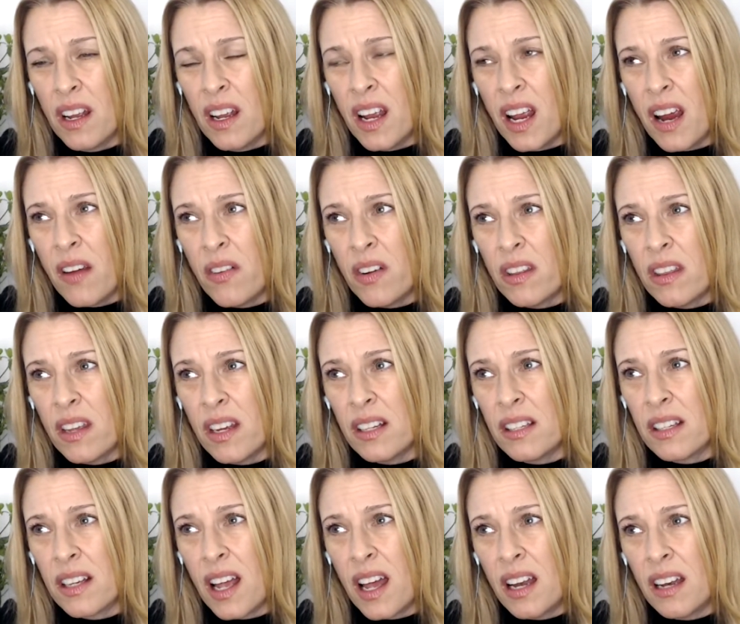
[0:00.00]
everything's
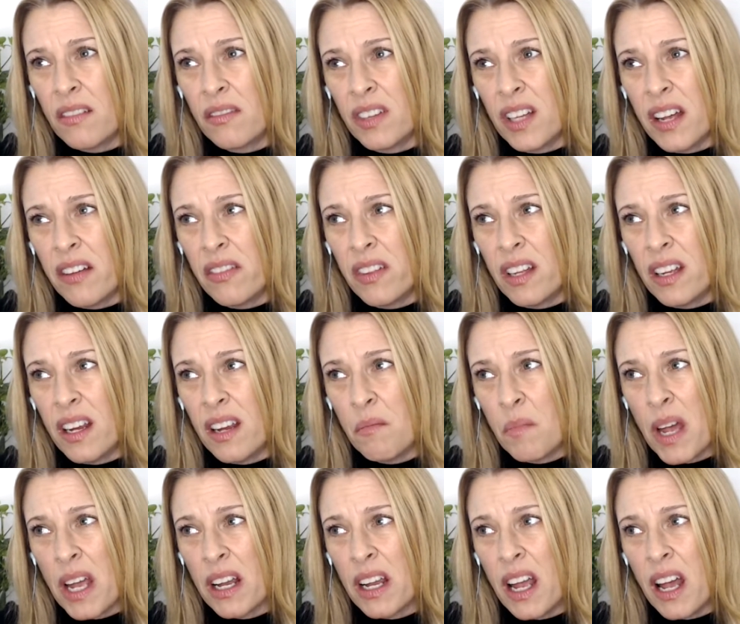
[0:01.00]
kind of leveling
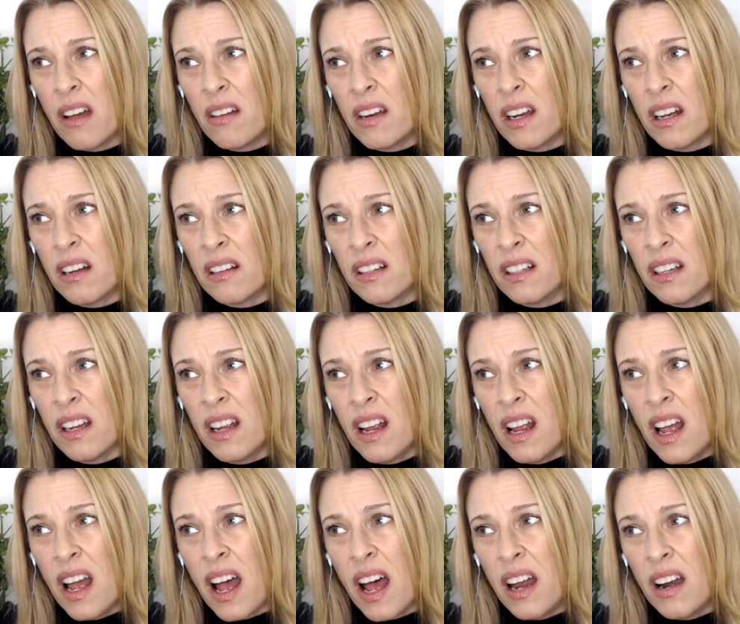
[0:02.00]
back out now and
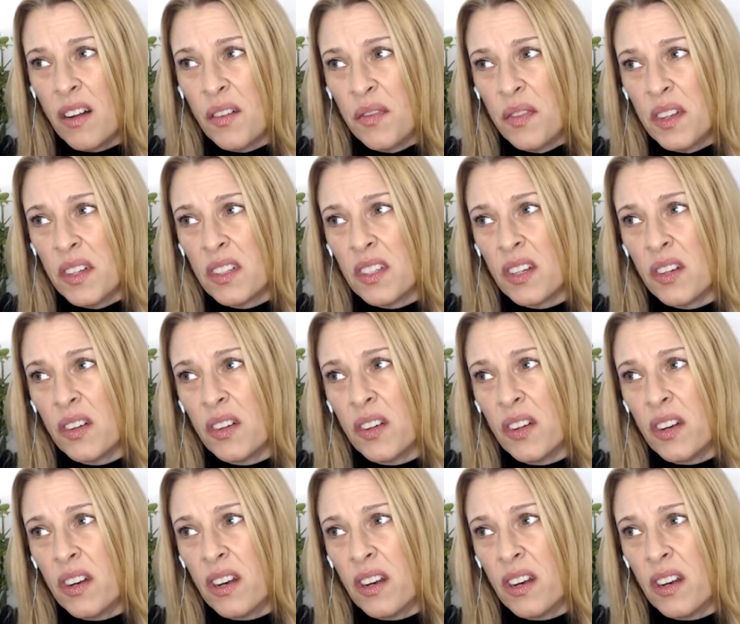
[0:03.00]
I don't feel so good.